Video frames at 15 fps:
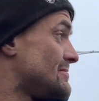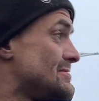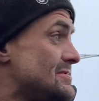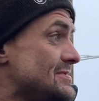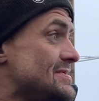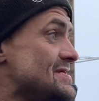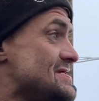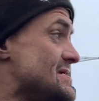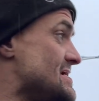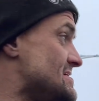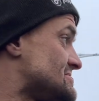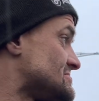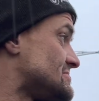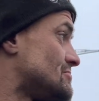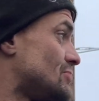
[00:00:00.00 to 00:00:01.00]
he's
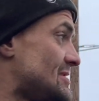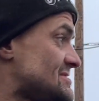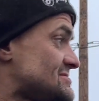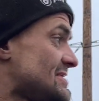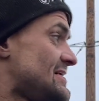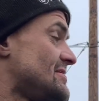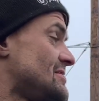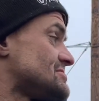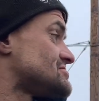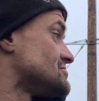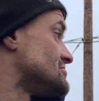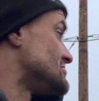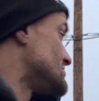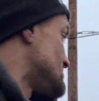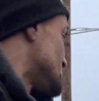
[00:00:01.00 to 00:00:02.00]
a West Side
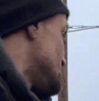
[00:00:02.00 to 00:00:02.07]
hustler,